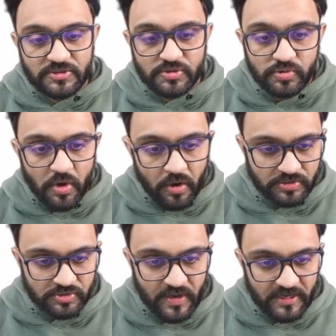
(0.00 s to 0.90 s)
too long
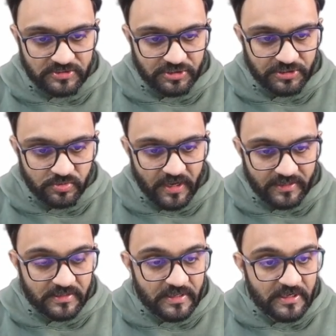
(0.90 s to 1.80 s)
to actually do that.
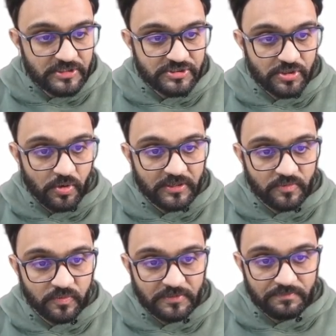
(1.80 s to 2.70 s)
So it,
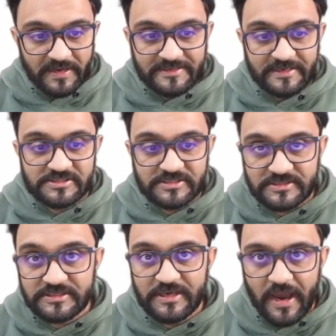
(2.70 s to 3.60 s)
it might take
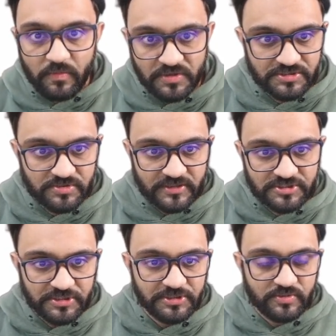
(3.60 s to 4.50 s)
60 hours to
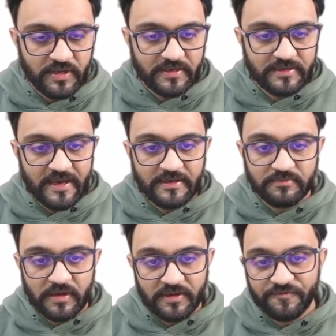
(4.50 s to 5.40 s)
actually do that. And
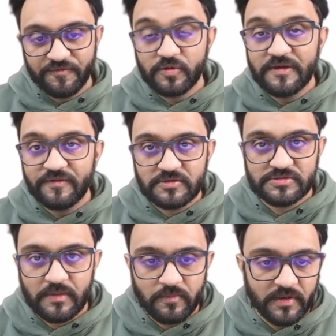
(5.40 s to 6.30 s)
uh, if you give it to
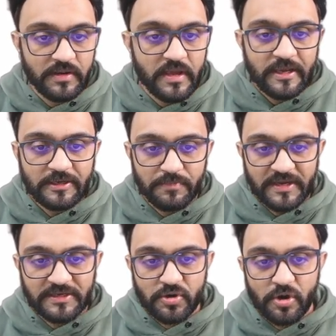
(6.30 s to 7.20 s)
someone, it
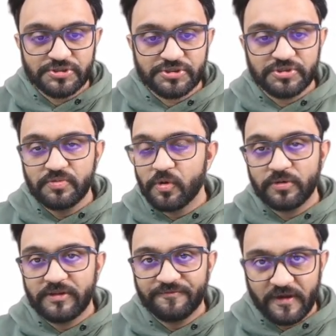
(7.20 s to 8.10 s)
might cost you more
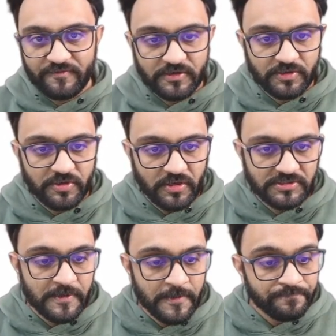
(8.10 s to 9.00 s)
than $500.
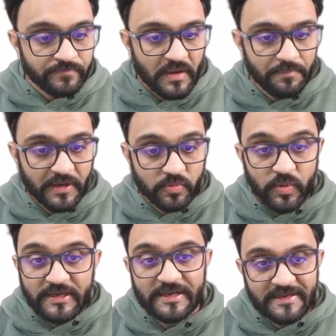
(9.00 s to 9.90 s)
But we
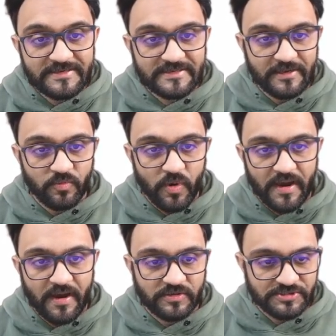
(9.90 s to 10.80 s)
did it in one
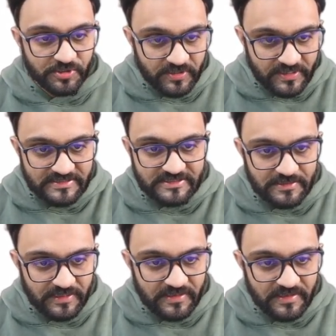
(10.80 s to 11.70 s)
hour. So you can see
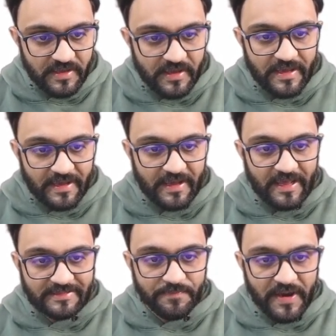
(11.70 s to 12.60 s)
me uh, at
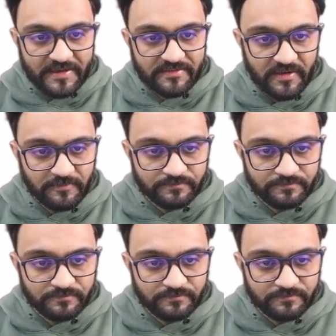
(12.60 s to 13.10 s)
the back there.